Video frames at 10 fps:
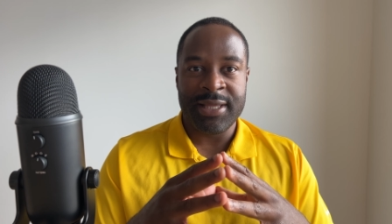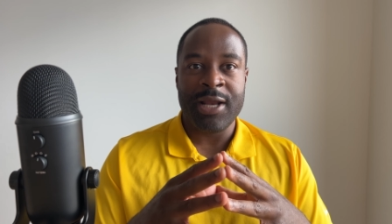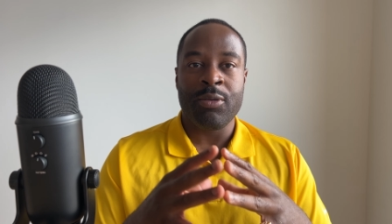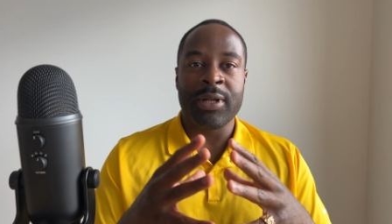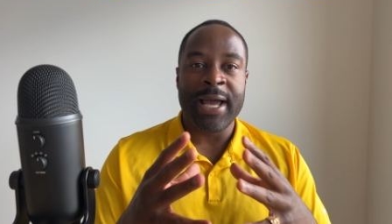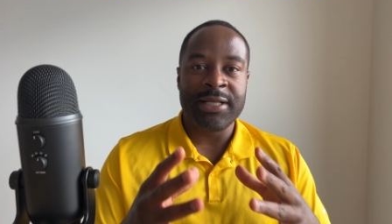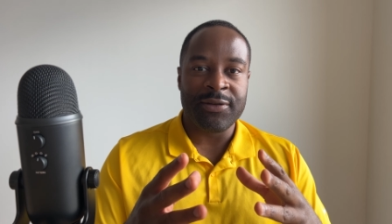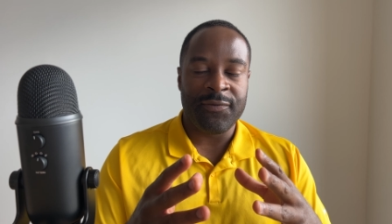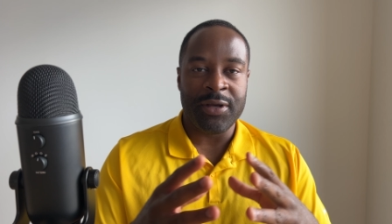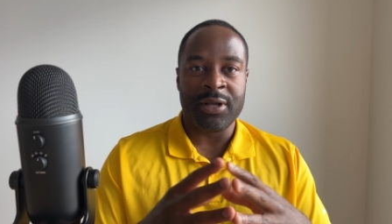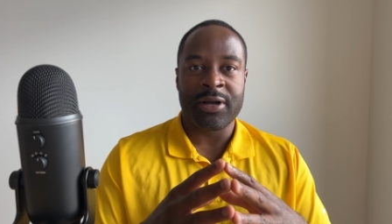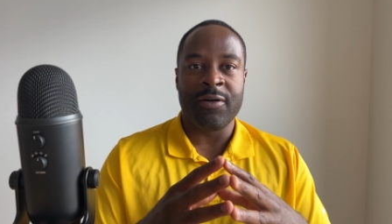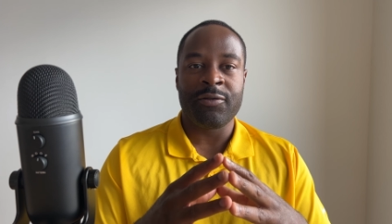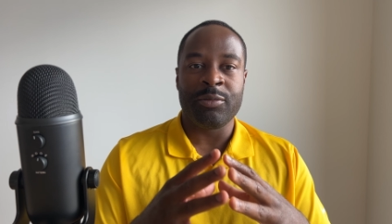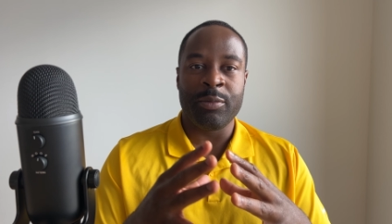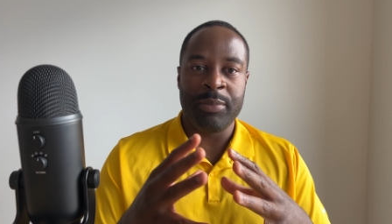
They don't like to feel uncomfortable.